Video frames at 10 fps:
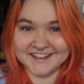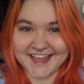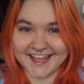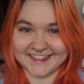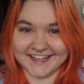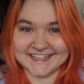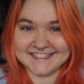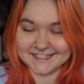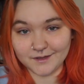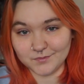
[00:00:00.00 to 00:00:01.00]
like
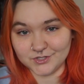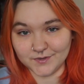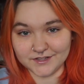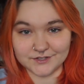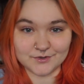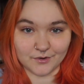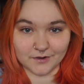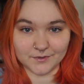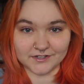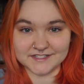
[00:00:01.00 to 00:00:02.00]
this in between those
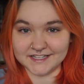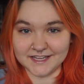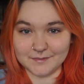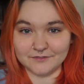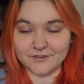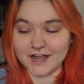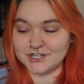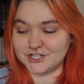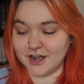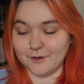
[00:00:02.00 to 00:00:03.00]
horror books to keep it
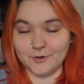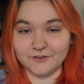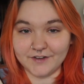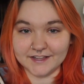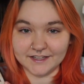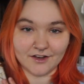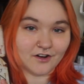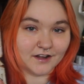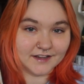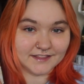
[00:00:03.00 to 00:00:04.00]
fresh. Uh, we're finally
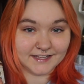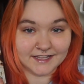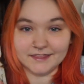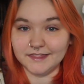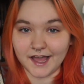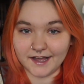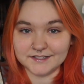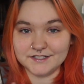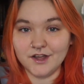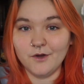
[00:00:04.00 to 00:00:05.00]
on The
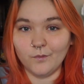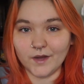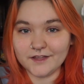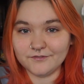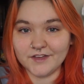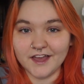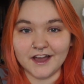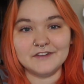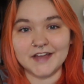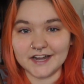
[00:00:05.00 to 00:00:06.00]
Last Wife
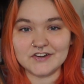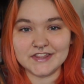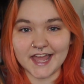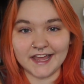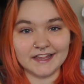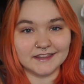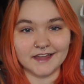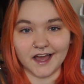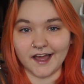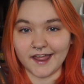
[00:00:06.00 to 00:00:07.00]
of Henry VIII.
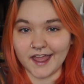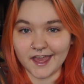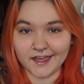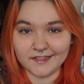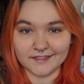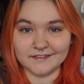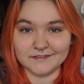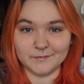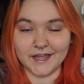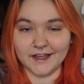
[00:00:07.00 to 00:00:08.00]
I hate
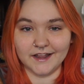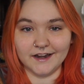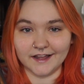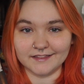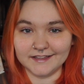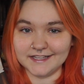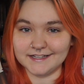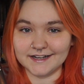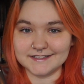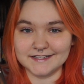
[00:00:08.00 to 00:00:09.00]
this man. I think he
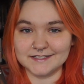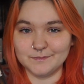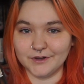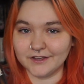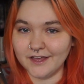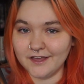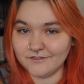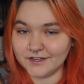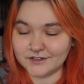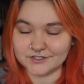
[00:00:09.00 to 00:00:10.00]
dies in this book.
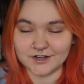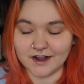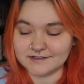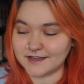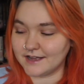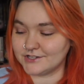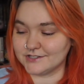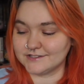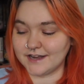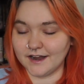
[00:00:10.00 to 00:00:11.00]
Fingers crossed. I
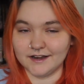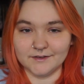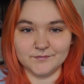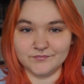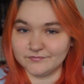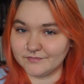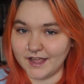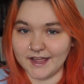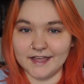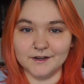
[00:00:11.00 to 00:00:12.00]
just, I,
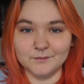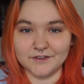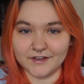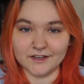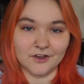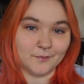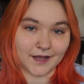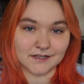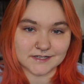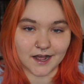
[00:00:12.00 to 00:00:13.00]
I hate him. If I could go
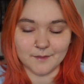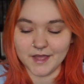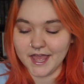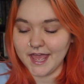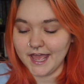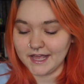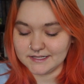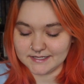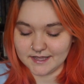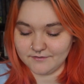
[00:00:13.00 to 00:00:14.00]
back in time
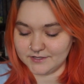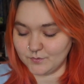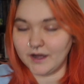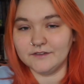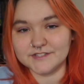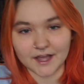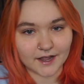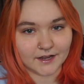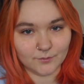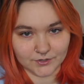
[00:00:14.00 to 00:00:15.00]
and save his wives,
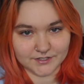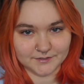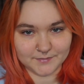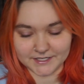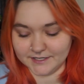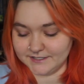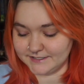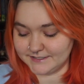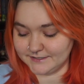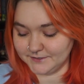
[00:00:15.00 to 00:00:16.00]
I would
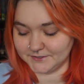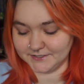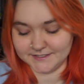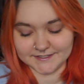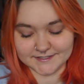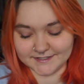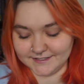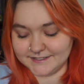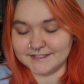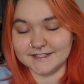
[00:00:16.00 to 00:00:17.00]
because, oh, it's,
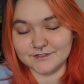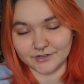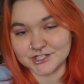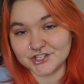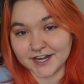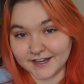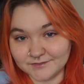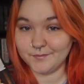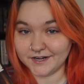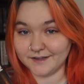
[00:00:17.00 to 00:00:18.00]
it's, it's
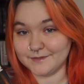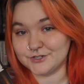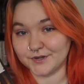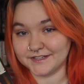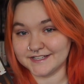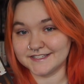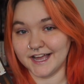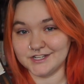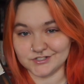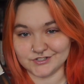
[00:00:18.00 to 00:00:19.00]
frustrating. But I am enjoying this.
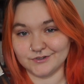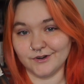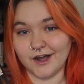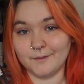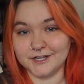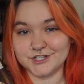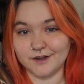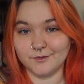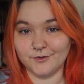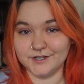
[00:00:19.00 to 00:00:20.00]
I just don't know how much
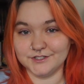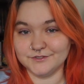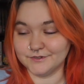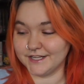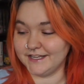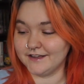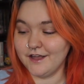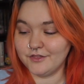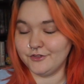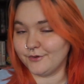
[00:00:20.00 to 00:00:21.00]
I'm going to read
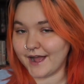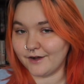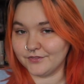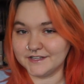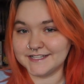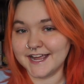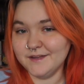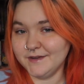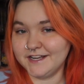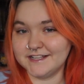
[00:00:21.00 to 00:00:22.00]
throughout the day
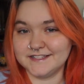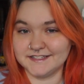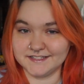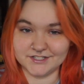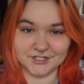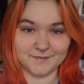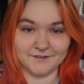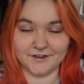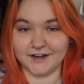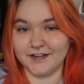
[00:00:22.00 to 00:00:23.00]
because this has just been
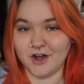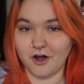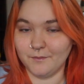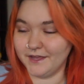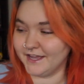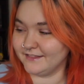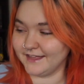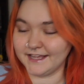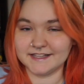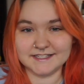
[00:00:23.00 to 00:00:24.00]
very very calming and
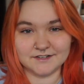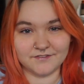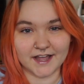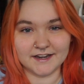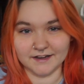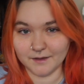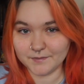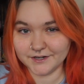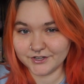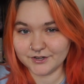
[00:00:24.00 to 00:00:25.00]
like it's divided up
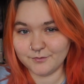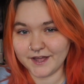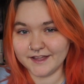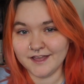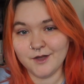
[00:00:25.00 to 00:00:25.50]
in a good way